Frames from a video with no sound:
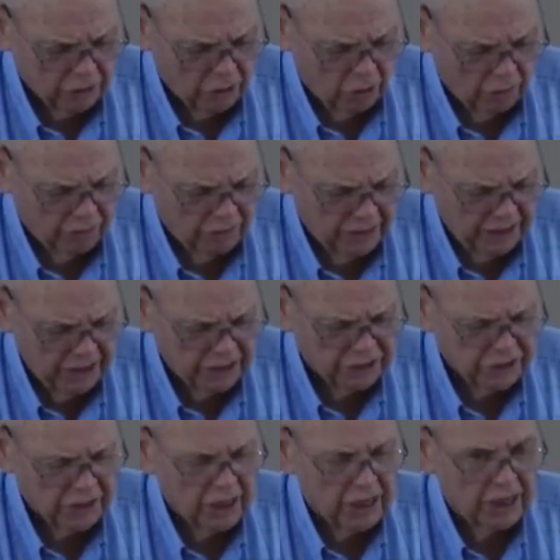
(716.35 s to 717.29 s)
Are
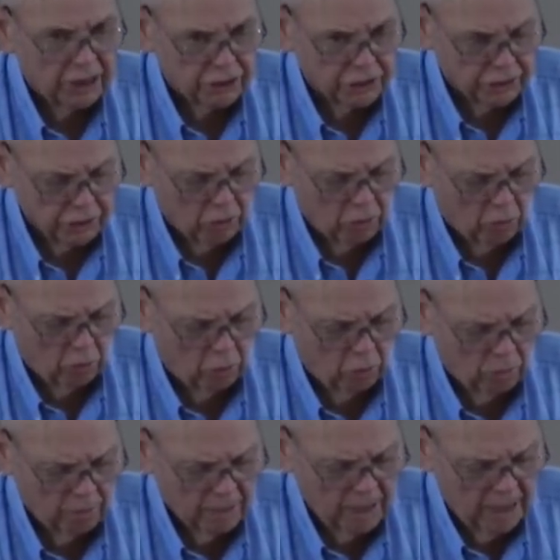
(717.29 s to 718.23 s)
these things
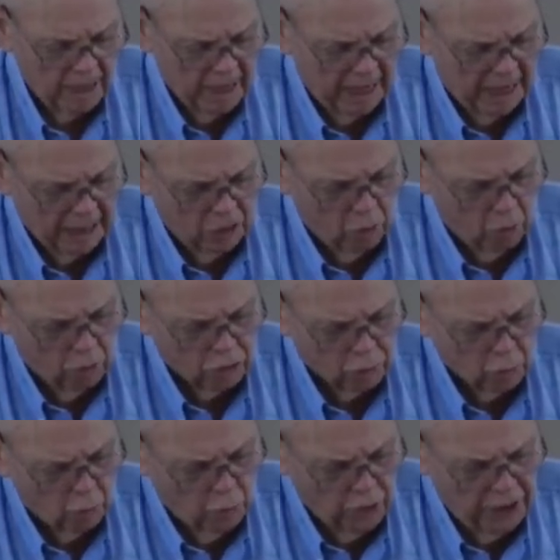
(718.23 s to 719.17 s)
so? Mm-hmm. And of course,
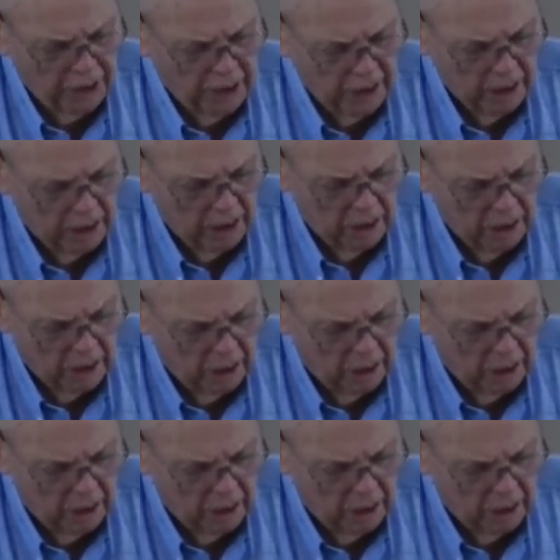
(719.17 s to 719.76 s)
we